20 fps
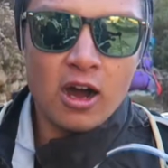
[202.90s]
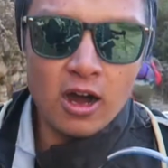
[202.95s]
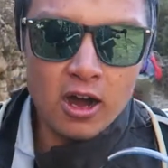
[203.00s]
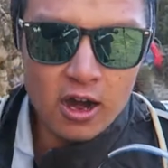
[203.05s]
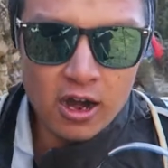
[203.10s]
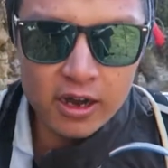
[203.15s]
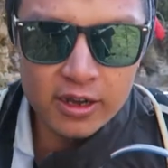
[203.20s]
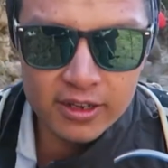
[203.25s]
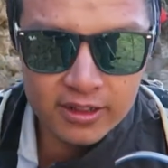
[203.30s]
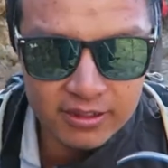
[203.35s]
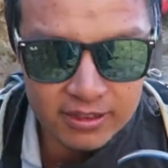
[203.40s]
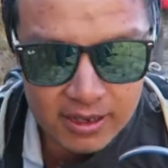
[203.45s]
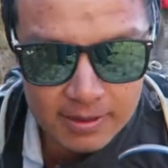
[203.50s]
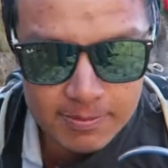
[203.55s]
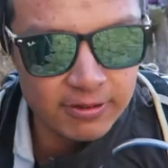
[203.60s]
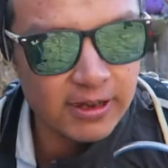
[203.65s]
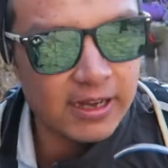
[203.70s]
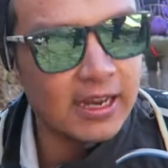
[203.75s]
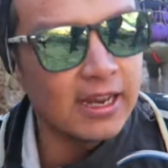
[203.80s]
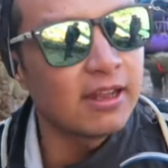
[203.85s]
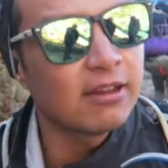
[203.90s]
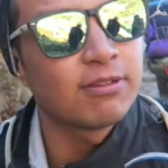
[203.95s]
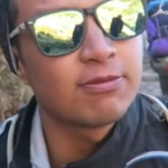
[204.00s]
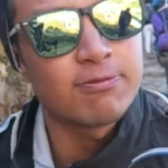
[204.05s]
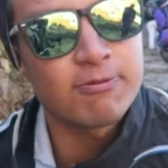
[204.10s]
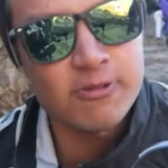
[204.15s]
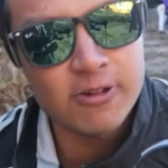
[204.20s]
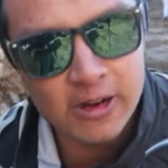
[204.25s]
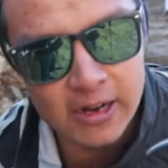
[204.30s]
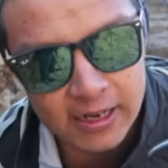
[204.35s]
Oh, honestly, Ricky, it's
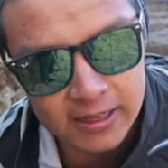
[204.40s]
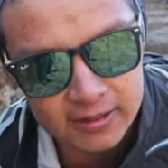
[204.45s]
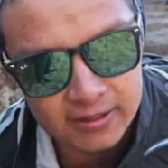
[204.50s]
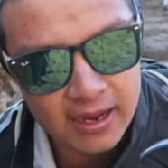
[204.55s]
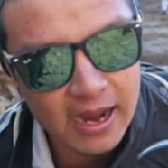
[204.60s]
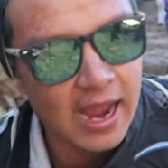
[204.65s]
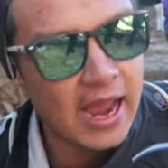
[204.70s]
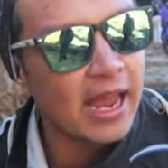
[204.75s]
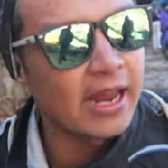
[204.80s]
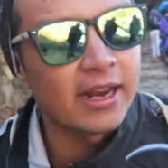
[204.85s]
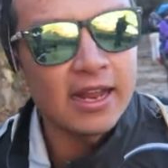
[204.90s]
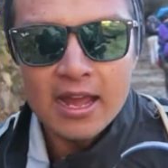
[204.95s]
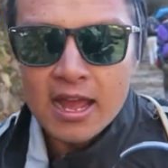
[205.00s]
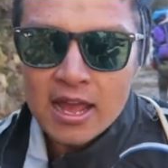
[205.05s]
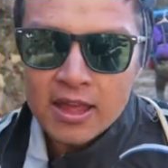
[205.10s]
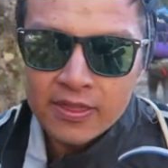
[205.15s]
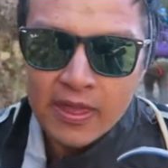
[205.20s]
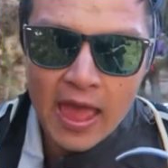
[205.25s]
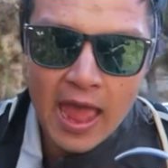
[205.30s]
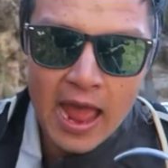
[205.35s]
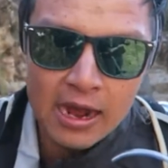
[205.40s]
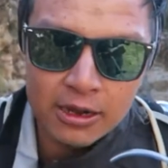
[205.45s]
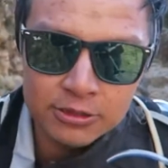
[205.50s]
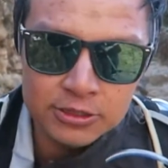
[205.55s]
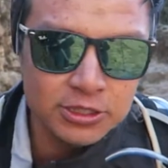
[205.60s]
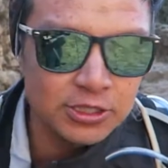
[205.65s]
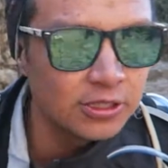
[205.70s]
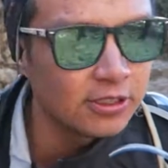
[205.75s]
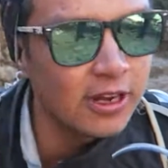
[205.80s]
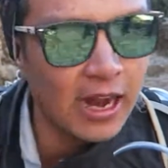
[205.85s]
really tired. The
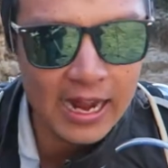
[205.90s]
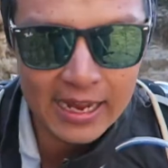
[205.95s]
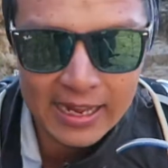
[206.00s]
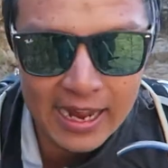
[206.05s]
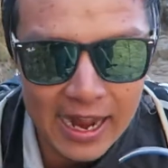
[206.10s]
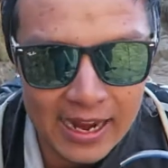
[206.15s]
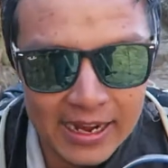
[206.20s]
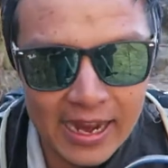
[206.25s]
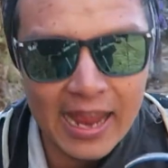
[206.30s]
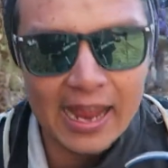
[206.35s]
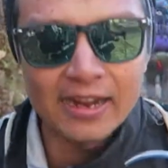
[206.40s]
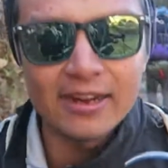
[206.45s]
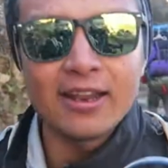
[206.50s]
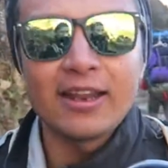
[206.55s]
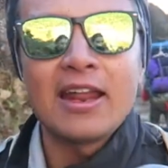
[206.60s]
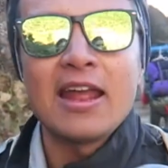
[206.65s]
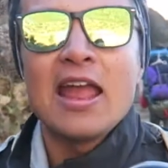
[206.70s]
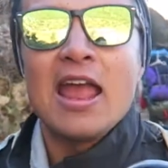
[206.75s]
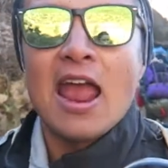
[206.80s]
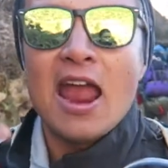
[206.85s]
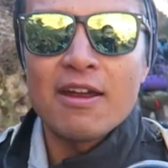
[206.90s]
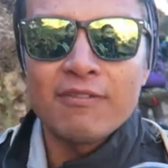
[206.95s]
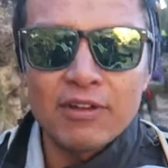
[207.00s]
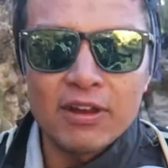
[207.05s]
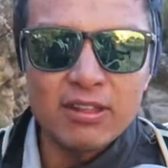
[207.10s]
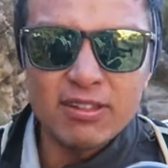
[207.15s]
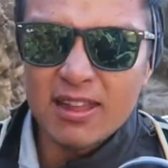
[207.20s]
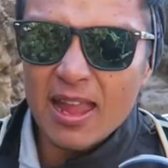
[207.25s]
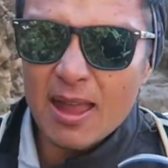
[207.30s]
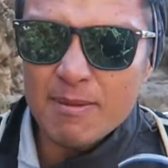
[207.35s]
altitude, I can't handle it. Every
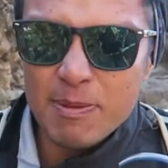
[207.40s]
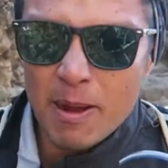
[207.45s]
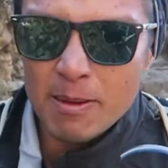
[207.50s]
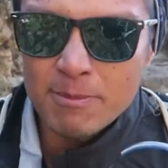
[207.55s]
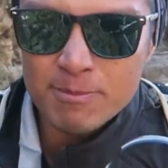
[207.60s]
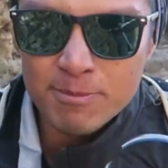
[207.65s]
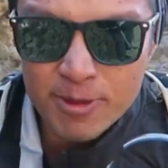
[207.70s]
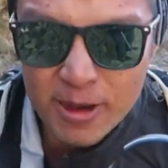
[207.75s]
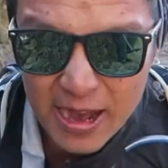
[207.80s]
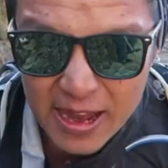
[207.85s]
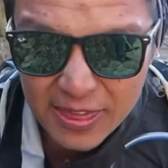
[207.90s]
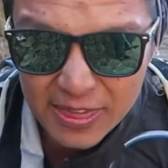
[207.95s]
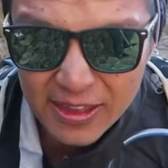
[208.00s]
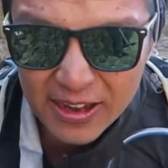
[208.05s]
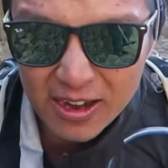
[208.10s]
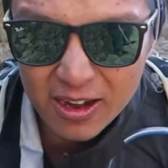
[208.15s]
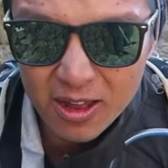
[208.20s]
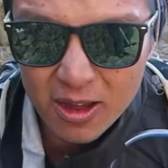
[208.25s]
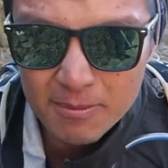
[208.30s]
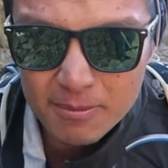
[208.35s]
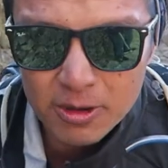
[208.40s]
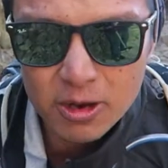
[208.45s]
step, I'm breathing a lot